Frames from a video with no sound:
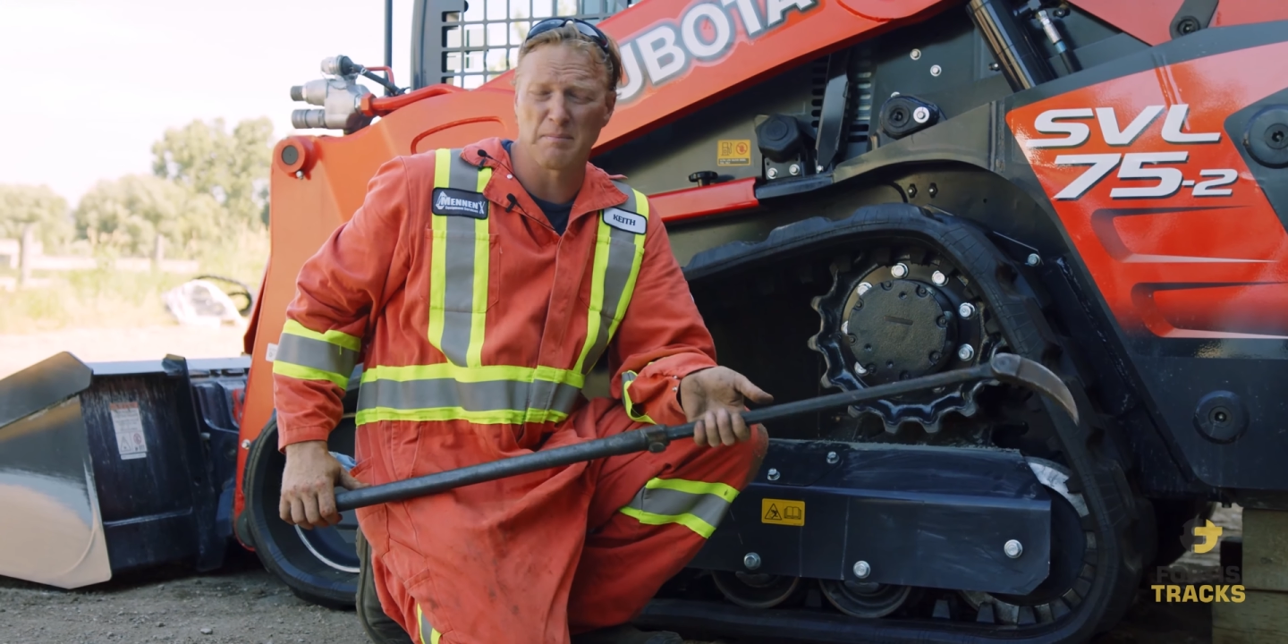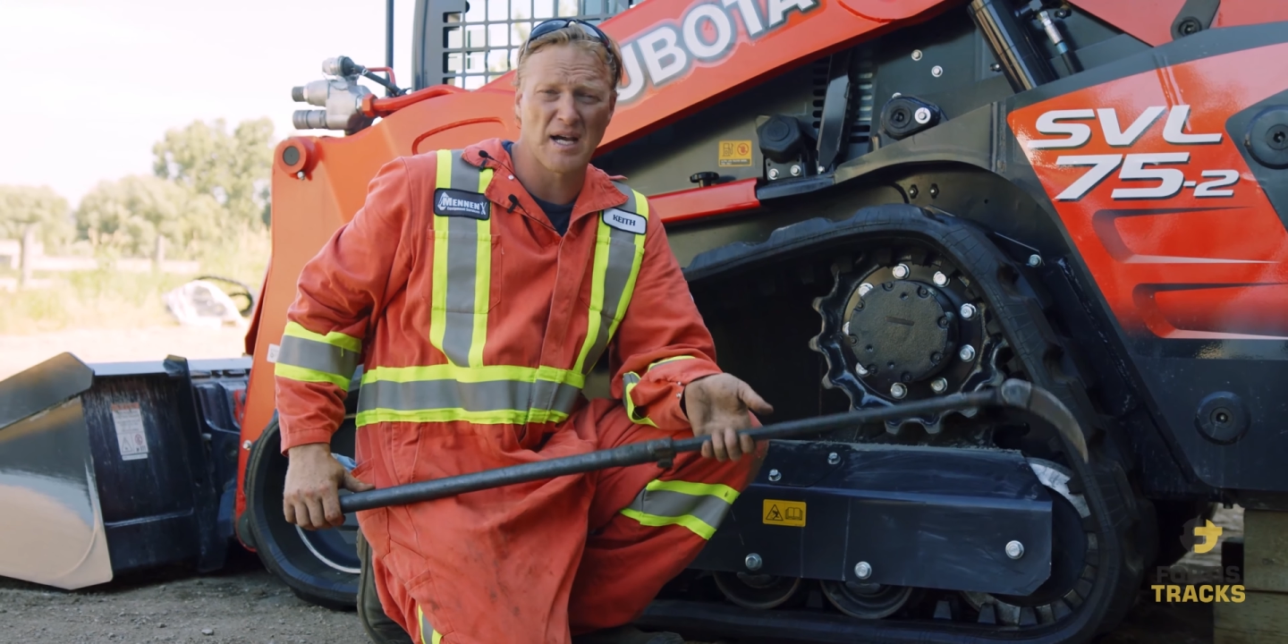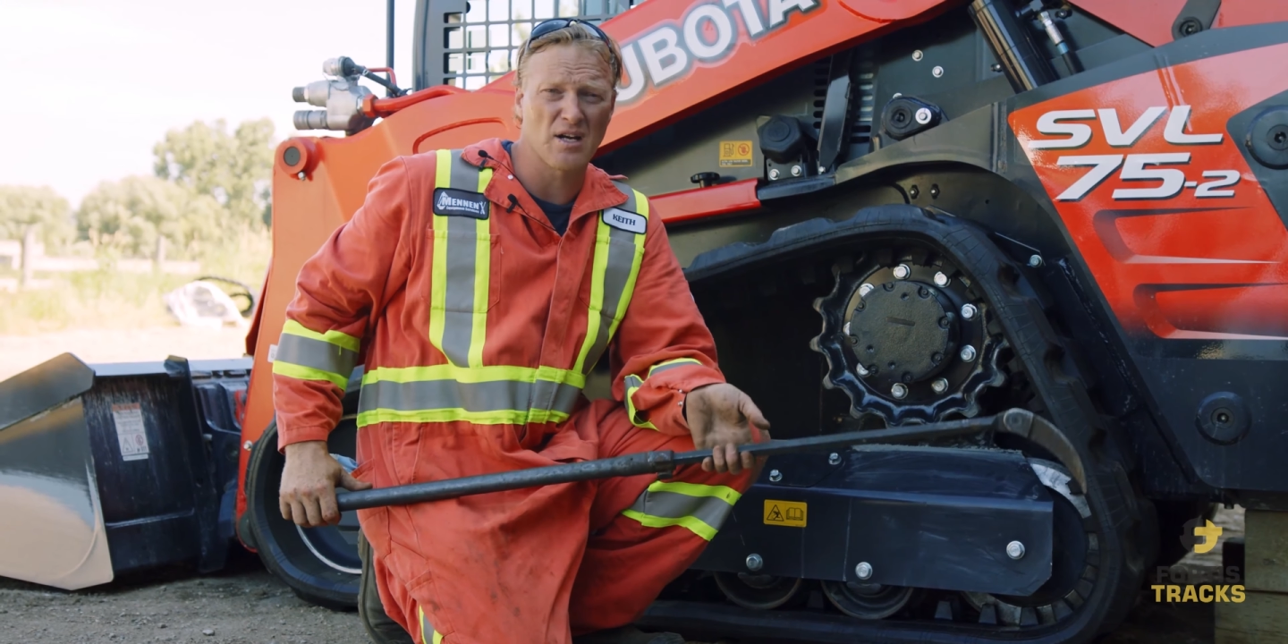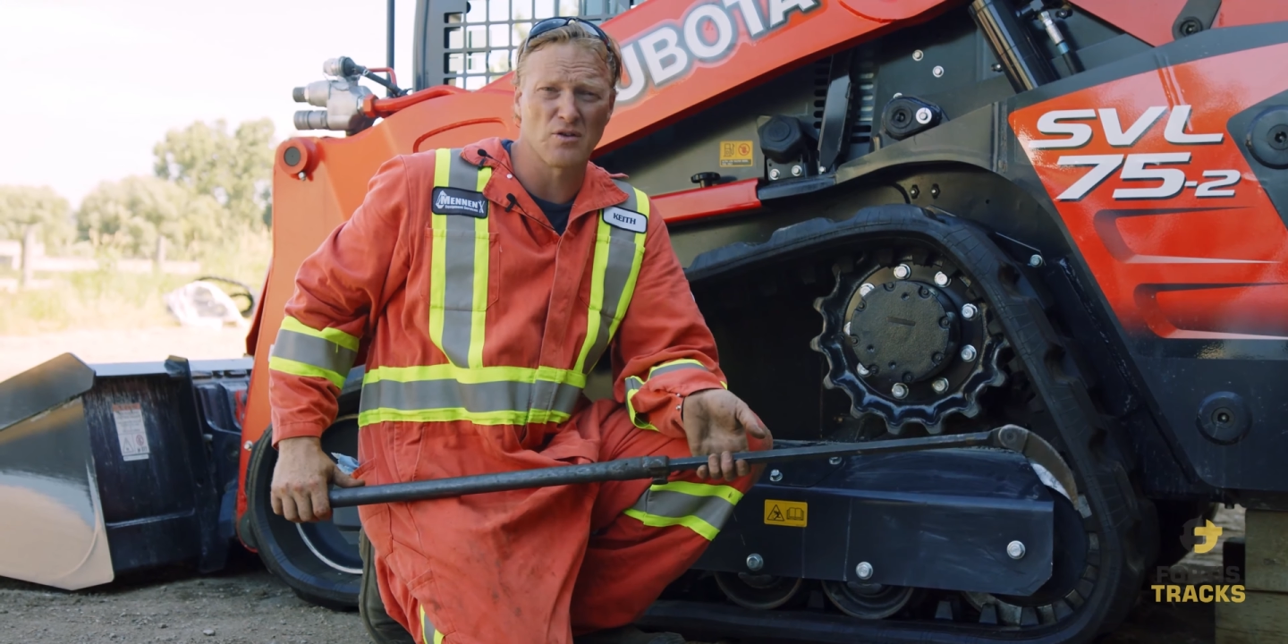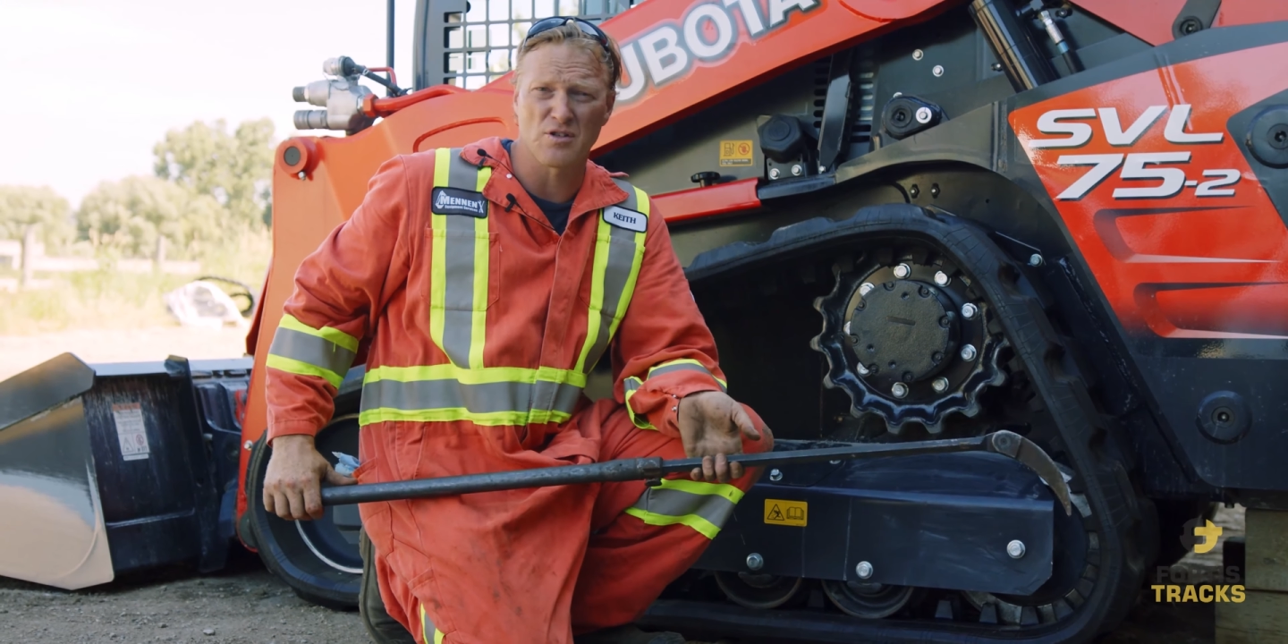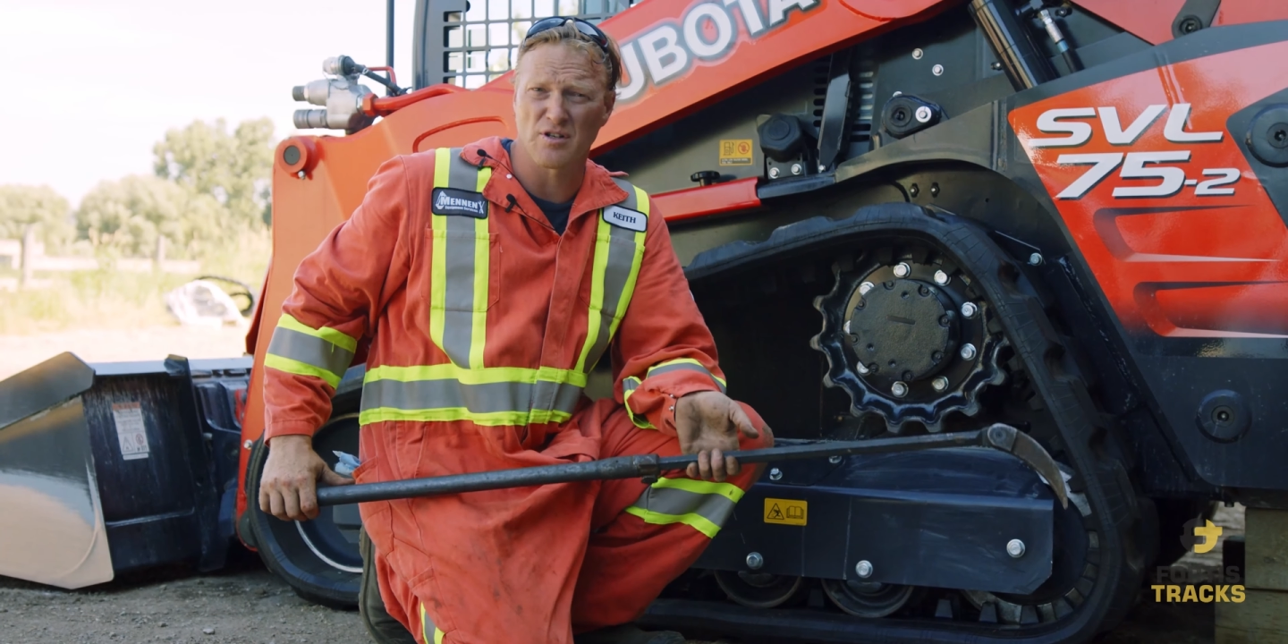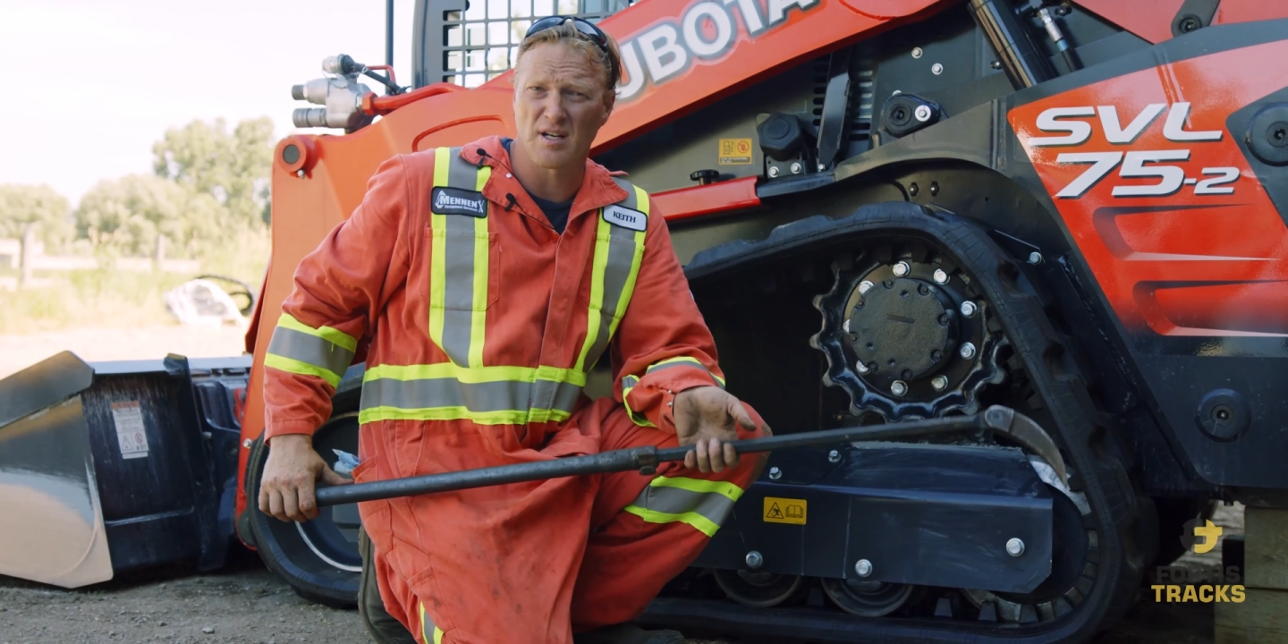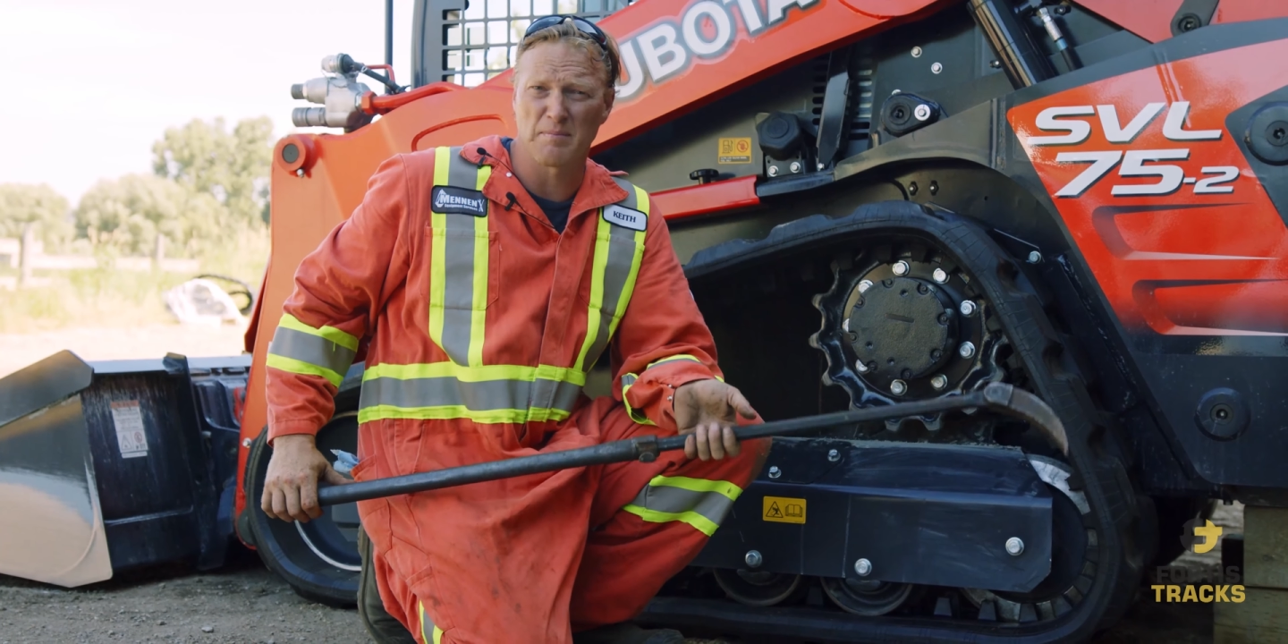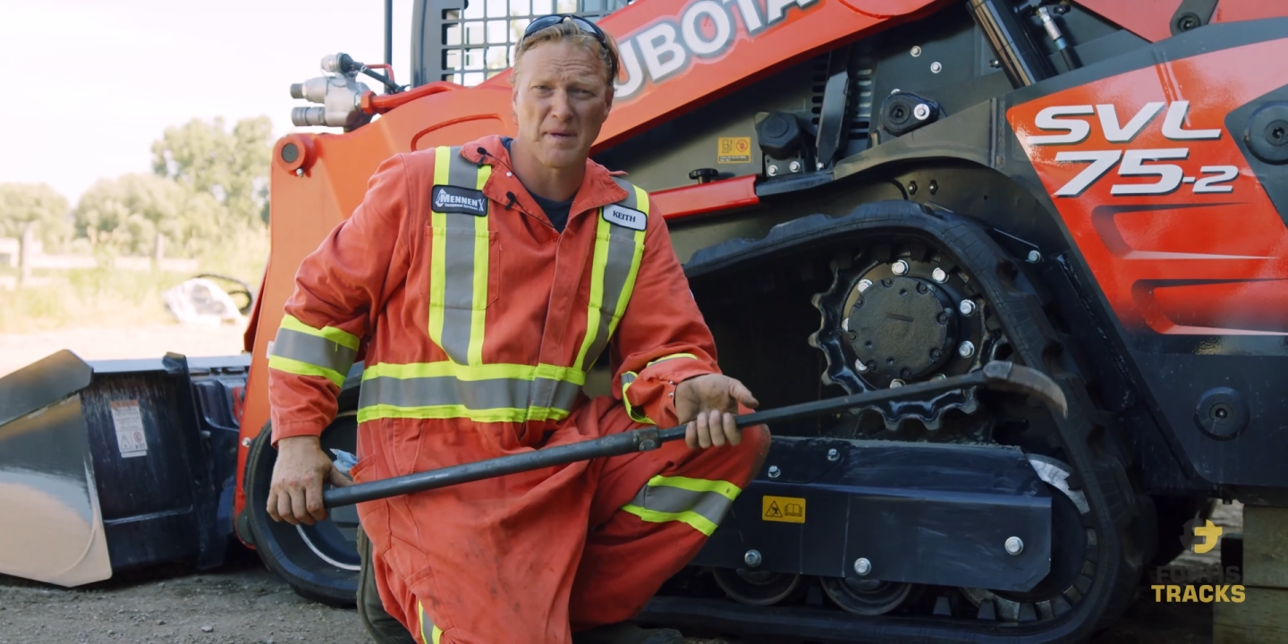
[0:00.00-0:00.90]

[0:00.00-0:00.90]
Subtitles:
Matco truck,